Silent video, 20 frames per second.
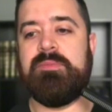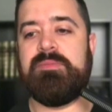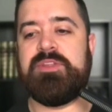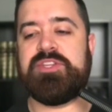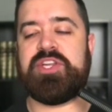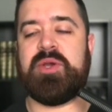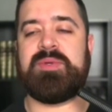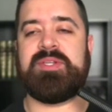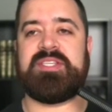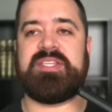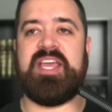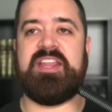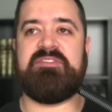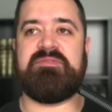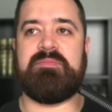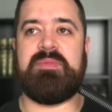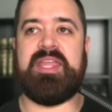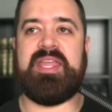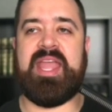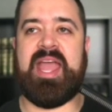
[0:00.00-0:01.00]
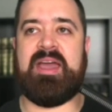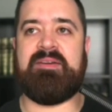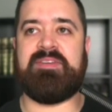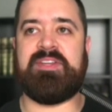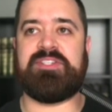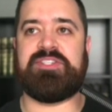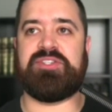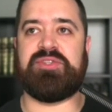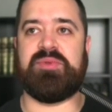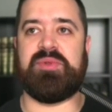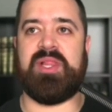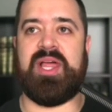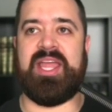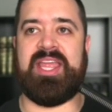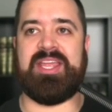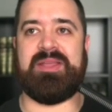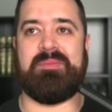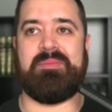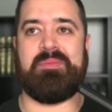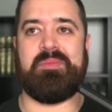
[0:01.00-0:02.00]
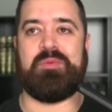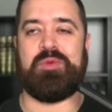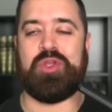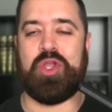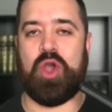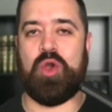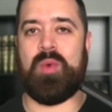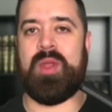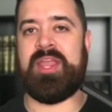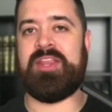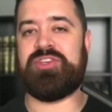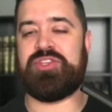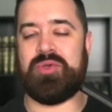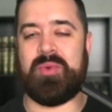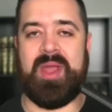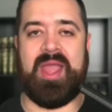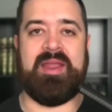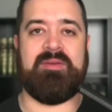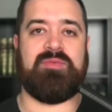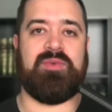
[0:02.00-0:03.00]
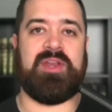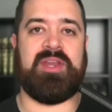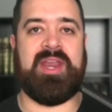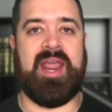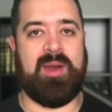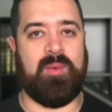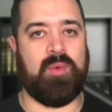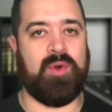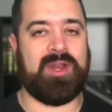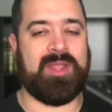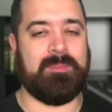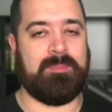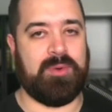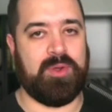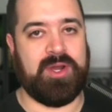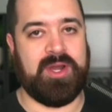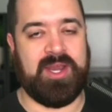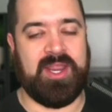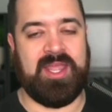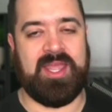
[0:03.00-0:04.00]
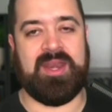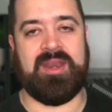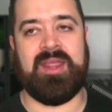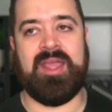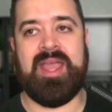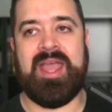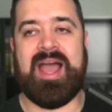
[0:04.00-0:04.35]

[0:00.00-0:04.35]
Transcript: So instead of me having to like go into every network and put it in,